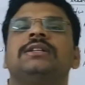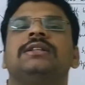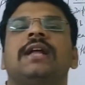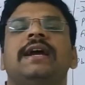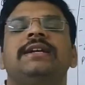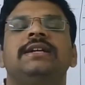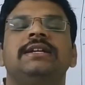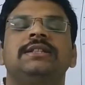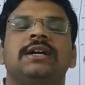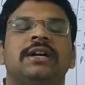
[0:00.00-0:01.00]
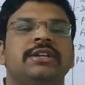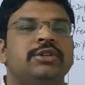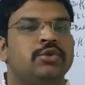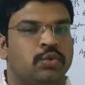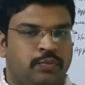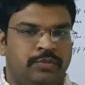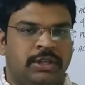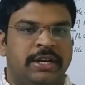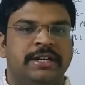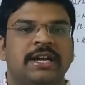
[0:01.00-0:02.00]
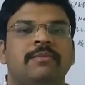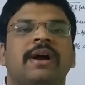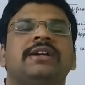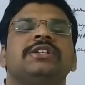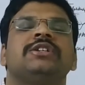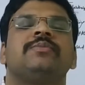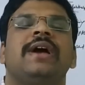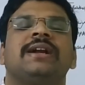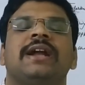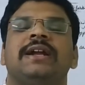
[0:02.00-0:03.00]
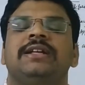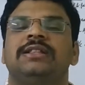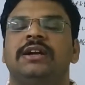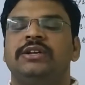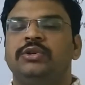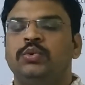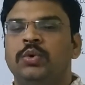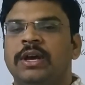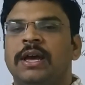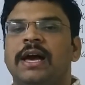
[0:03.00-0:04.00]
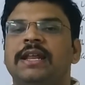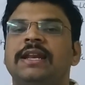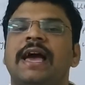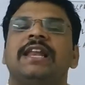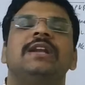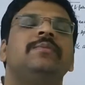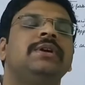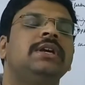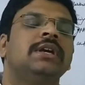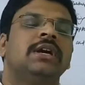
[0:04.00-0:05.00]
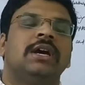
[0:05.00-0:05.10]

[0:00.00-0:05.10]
1932, Indian Partnership Act 1932, and in LLP,